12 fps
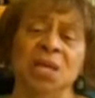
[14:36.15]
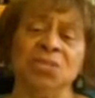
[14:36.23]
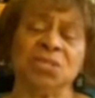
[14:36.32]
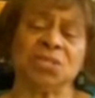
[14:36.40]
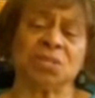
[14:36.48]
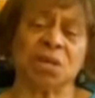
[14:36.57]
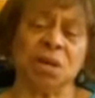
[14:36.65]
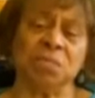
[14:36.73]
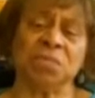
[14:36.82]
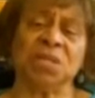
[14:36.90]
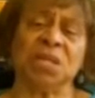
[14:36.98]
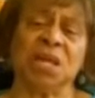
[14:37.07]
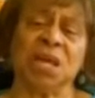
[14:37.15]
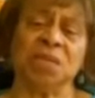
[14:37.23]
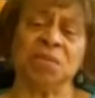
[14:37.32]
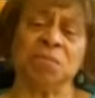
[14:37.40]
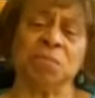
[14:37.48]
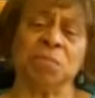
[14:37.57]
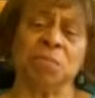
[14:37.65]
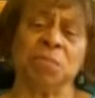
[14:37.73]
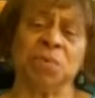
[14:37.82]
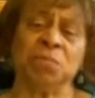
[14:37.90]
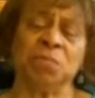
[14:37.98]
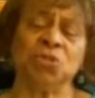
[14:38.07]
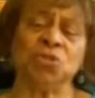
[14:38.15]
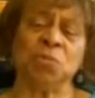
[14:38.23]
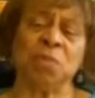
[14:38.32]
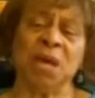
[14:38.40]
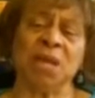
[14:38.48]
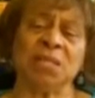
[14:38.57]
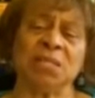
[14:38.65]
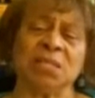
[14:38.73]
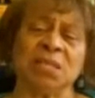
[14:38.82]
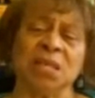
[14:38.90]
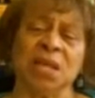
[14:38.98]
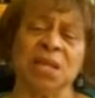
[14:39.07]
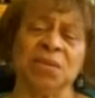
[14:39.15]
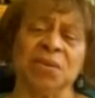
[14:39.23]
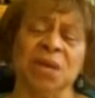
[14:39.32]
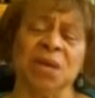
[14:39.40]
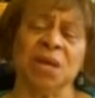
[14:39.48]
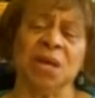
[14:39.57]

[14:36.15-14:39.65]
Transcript: and just come together, put your minds together,